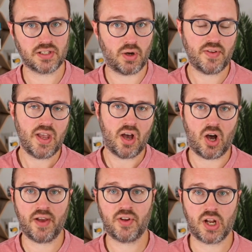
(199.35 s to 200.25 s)
So
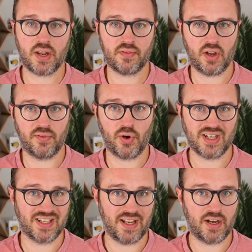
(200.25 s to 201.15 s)
I've kind of avoided it,